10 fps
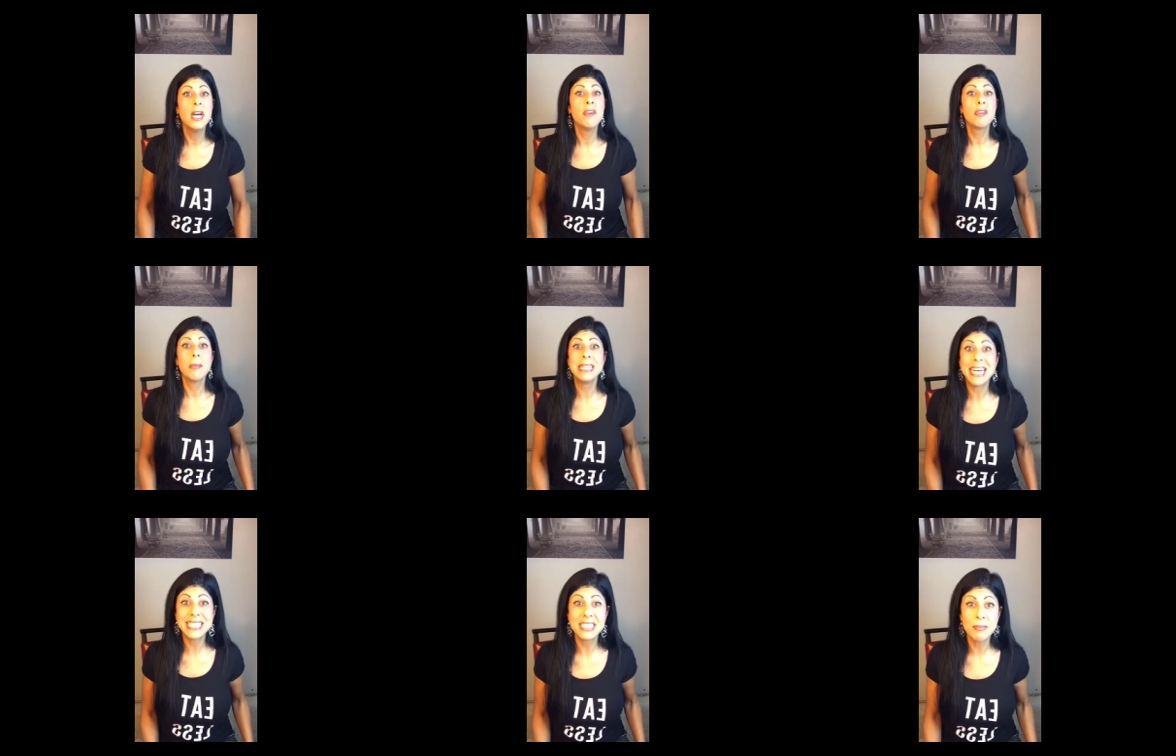from
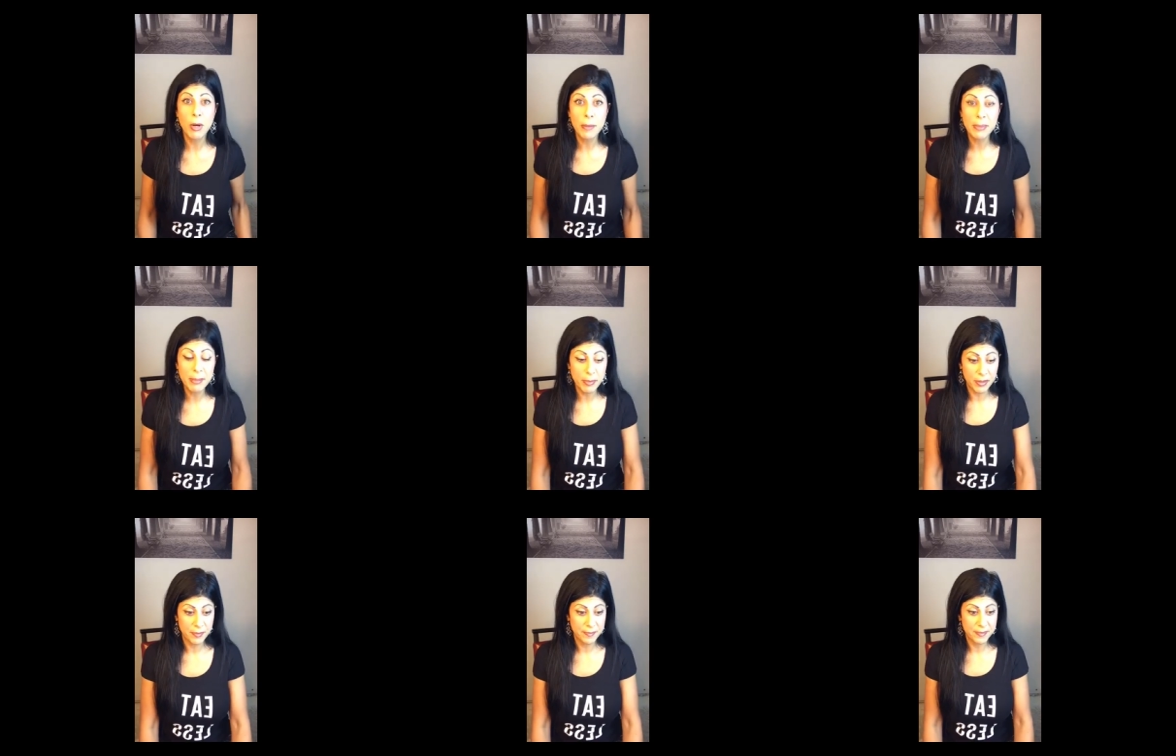lots of smart
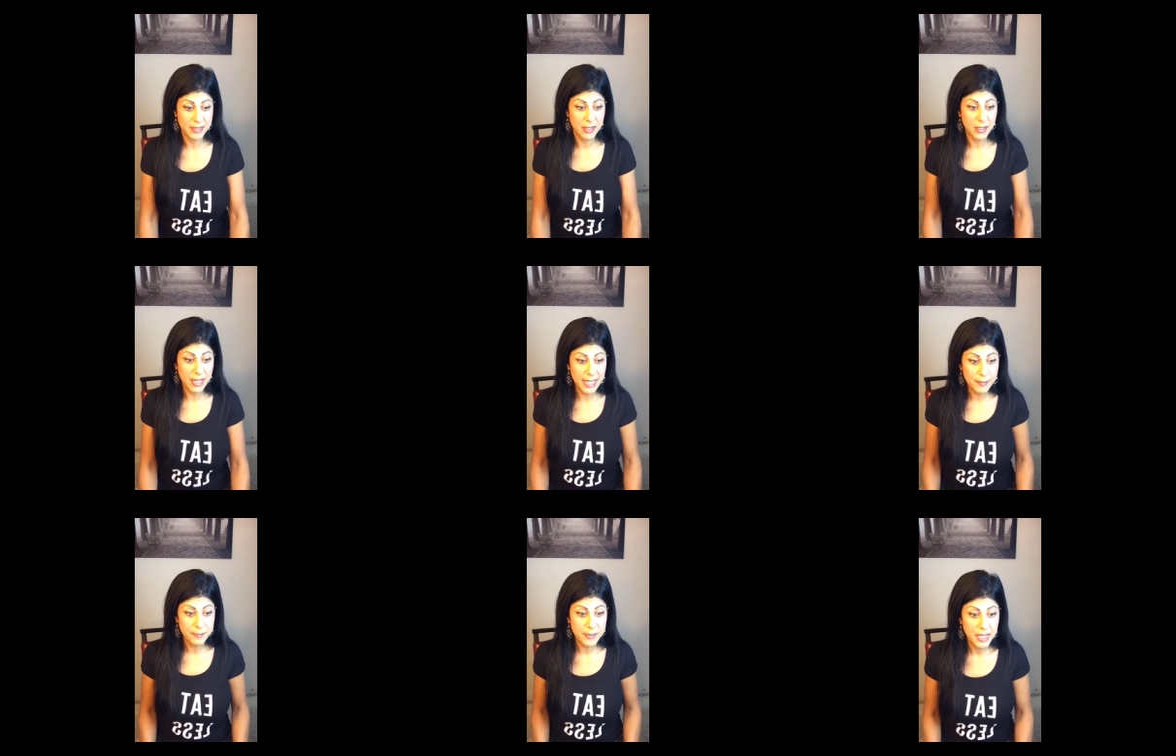people, okay?
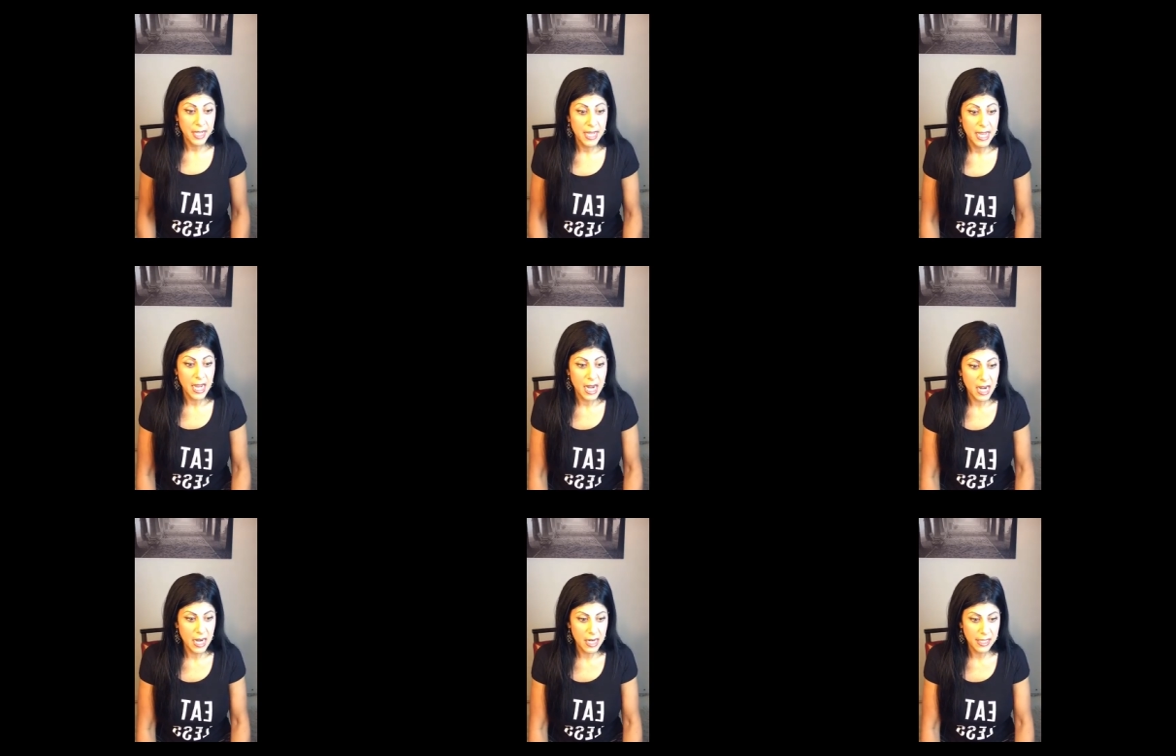
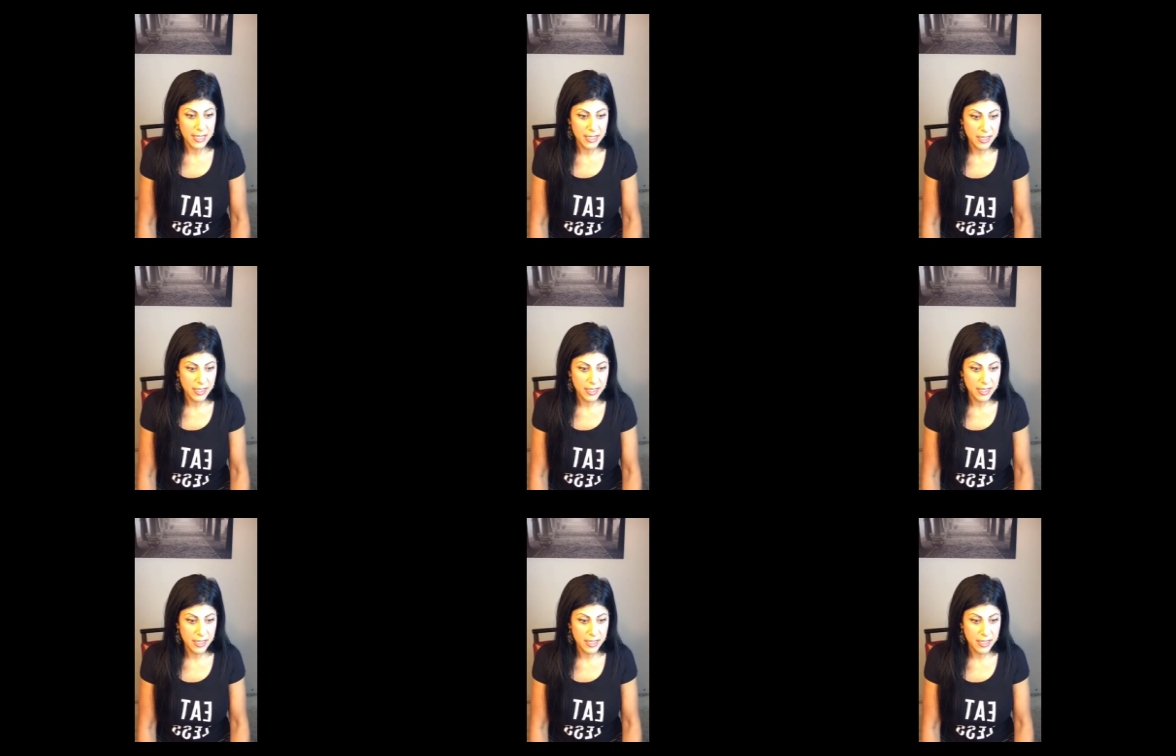All